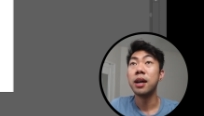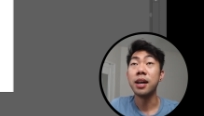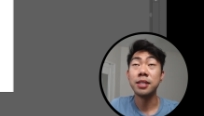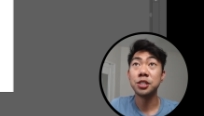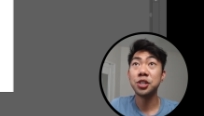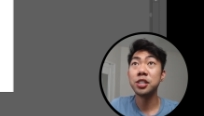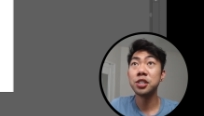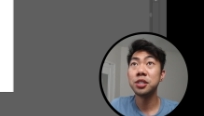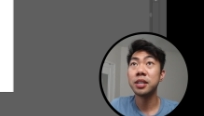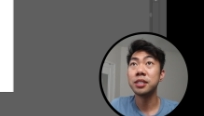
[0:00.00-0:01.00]
And to
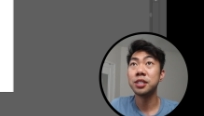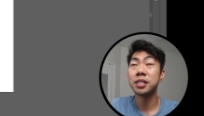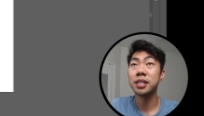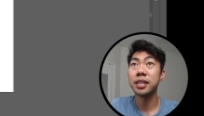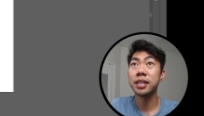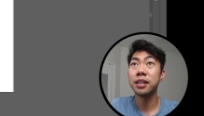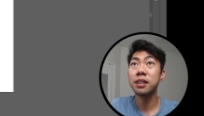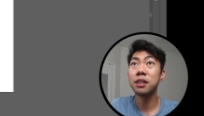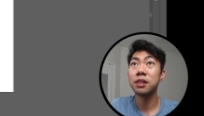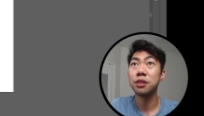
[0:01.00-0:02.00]
change it, you can just click
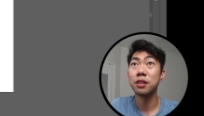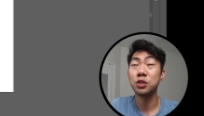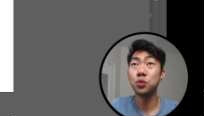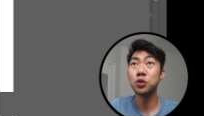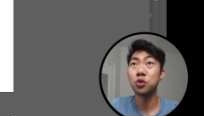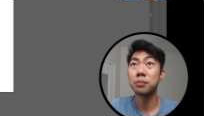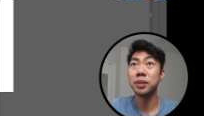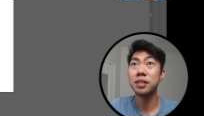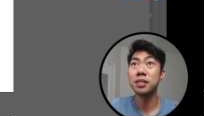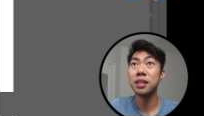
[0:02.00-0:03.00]
here, the switch
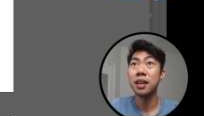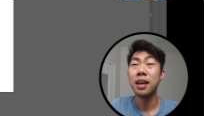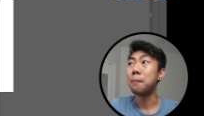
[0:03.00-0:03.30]
workplace.